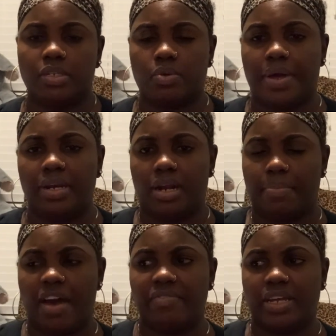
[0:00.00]
So I ended up
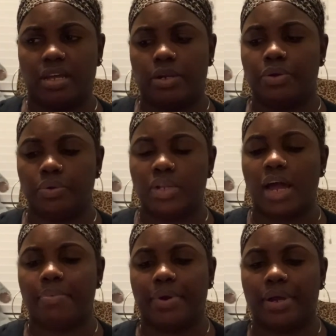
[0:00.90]
having to get a new
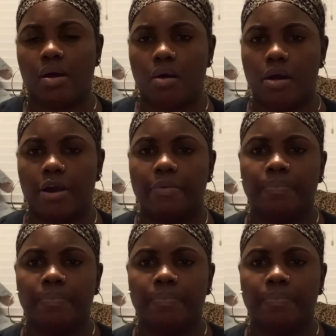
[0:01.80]
library card,